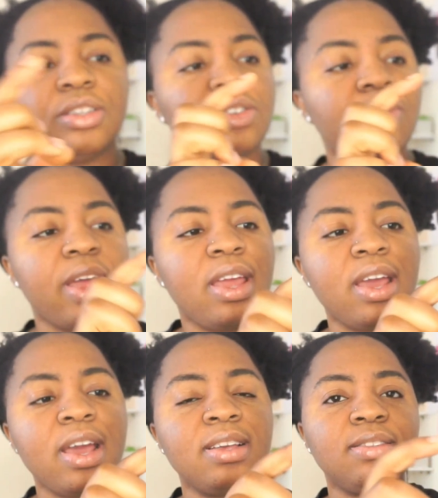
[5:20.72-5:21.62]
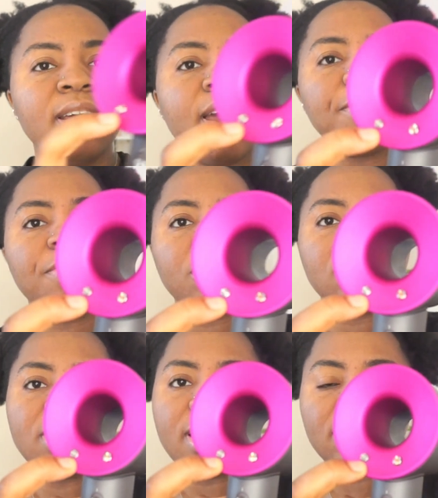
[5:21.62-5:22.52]
this right here is the airflow
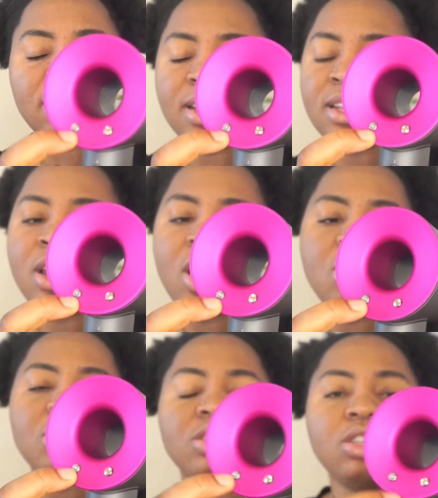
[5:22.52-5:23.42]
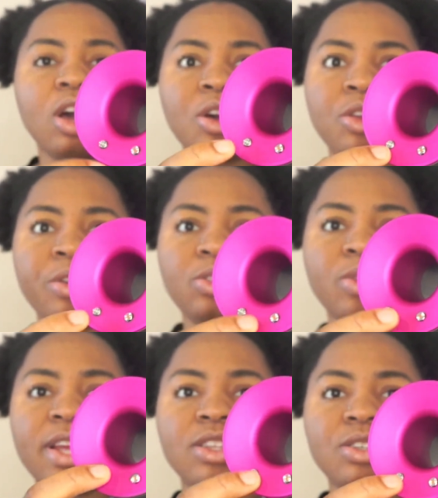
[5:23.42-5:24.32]
setting. So you
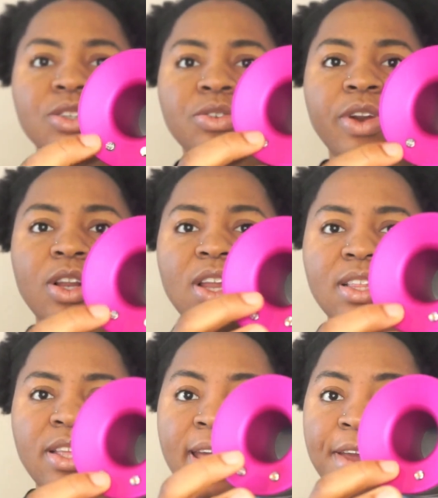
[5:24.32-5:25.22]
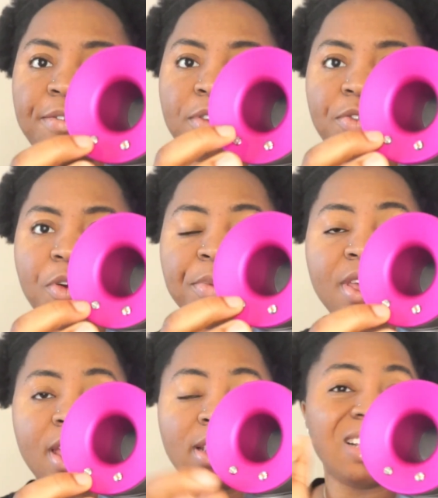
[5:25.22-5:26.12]
try to regulate the airflow from
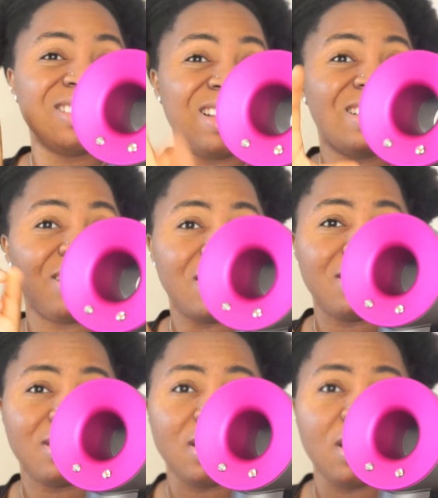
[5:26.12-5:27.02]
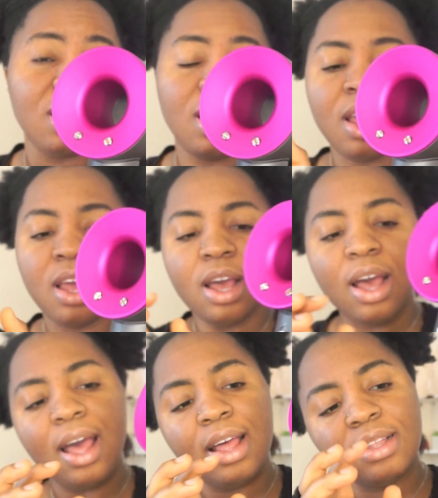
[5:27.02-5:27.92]
here, that's the intensity.
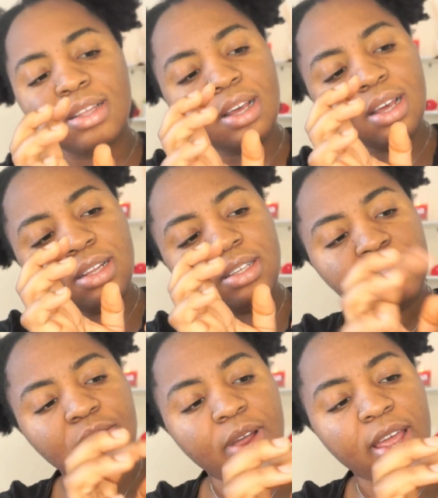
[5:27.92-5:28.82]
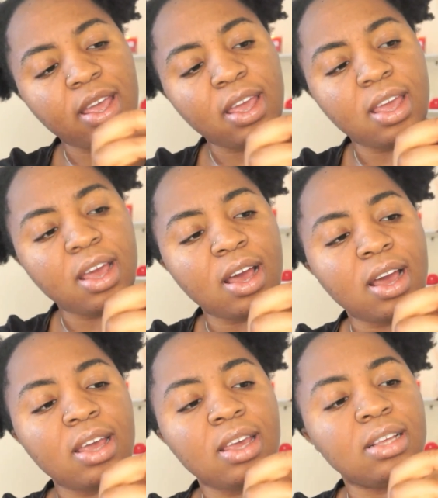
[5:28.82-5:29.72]
And this right
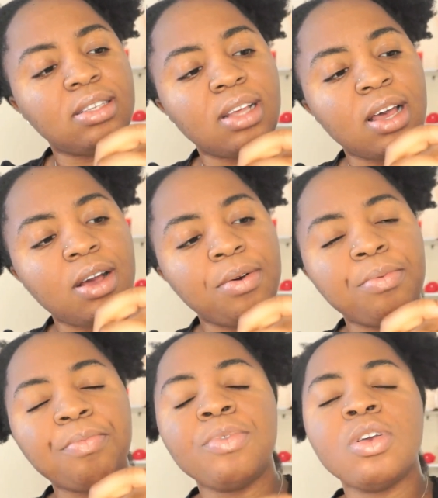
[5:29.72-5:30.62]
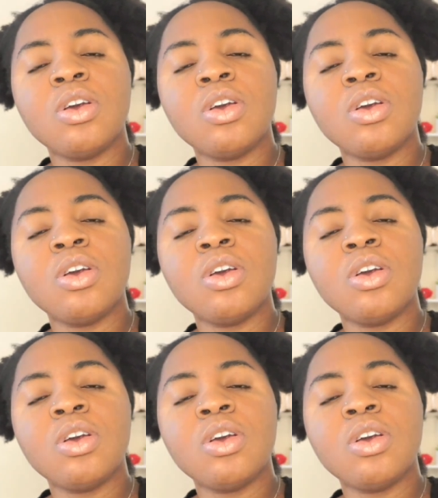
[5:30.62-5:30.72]
here is where